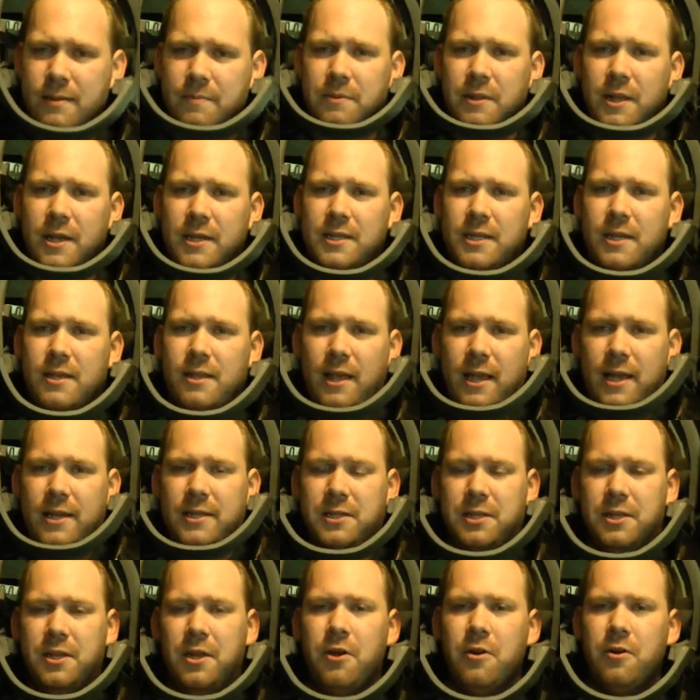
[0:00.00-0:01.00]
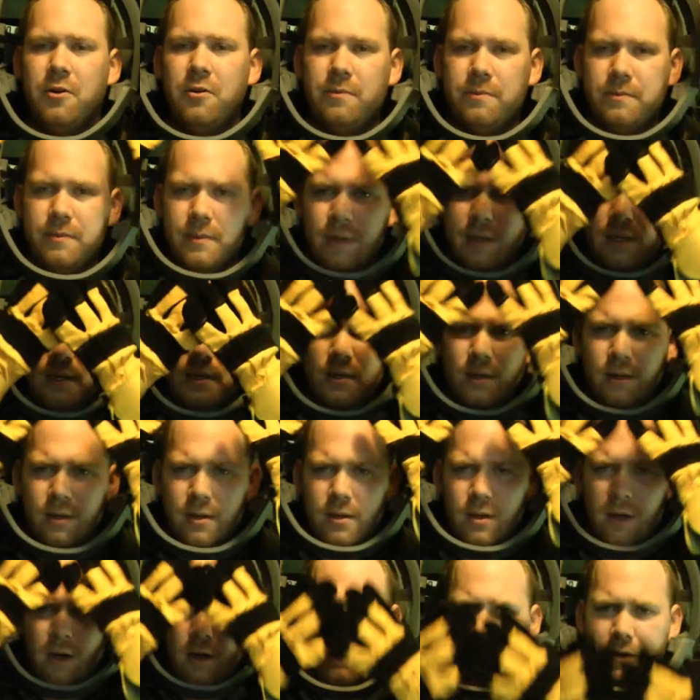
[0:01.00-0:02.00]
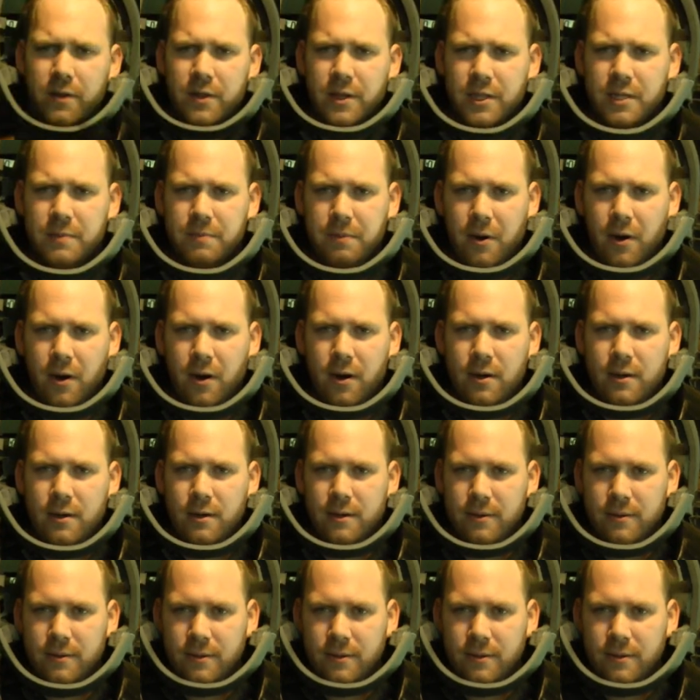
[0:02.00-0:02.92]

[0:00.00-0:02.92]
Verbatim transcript: a plexiglass dome over this part.